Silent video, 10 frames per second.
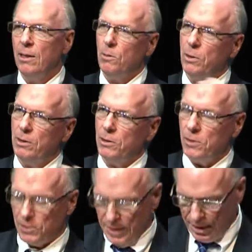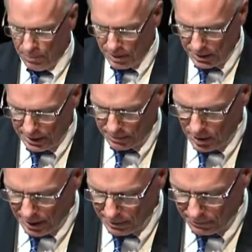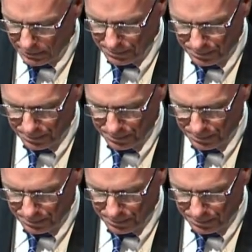with their sustainability objective.